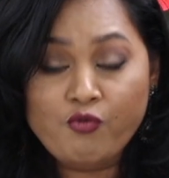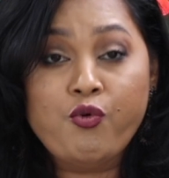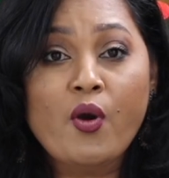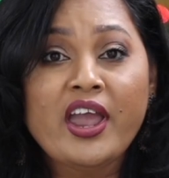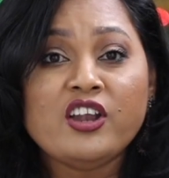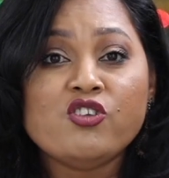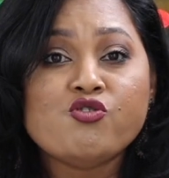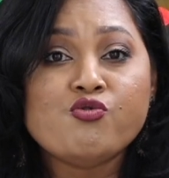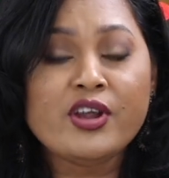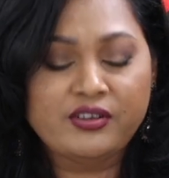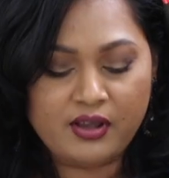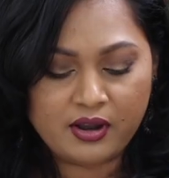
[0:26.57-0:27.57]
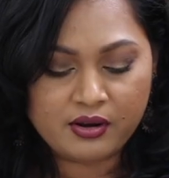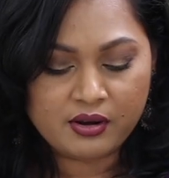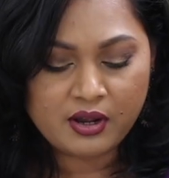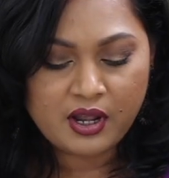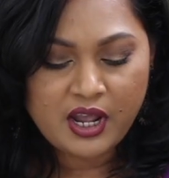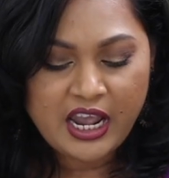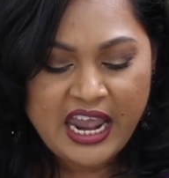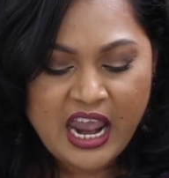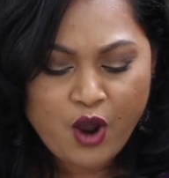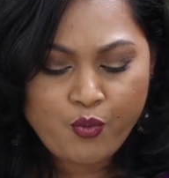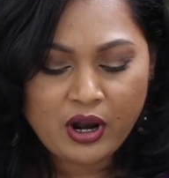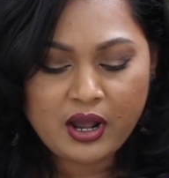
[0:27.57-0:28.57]
for it is written,
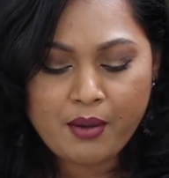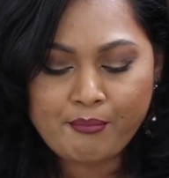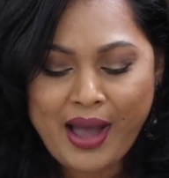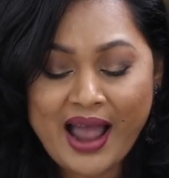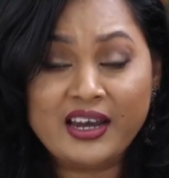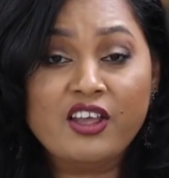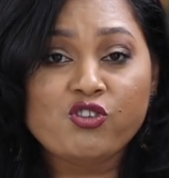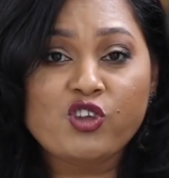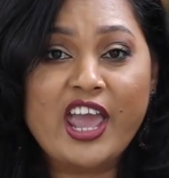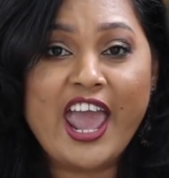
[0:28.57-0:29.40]
He will command His